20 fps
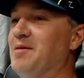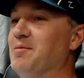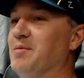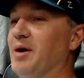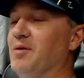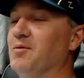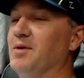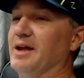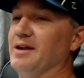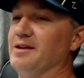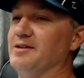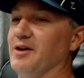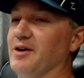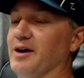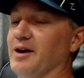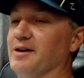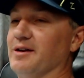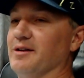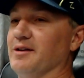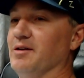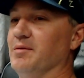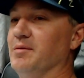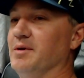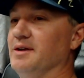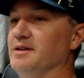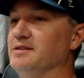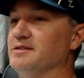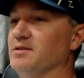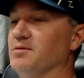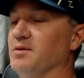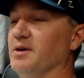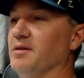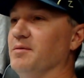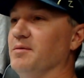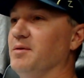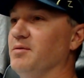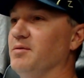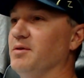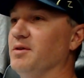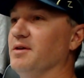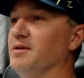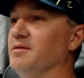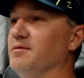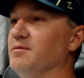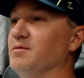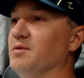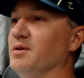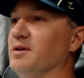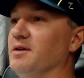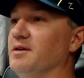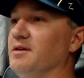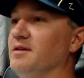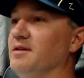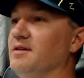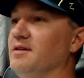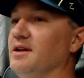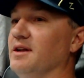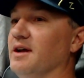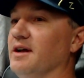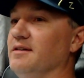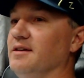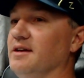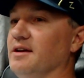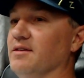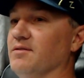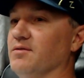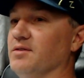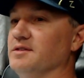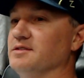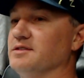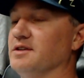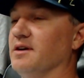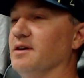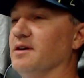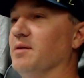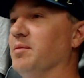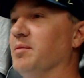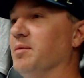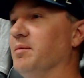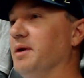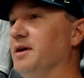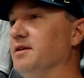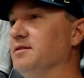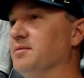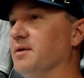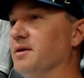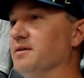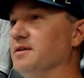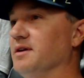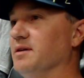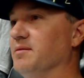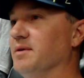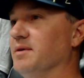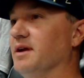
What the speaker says: But we got to talking a little bit. He said, "Well, it'd be really, really neat idea if we started up a baseball team."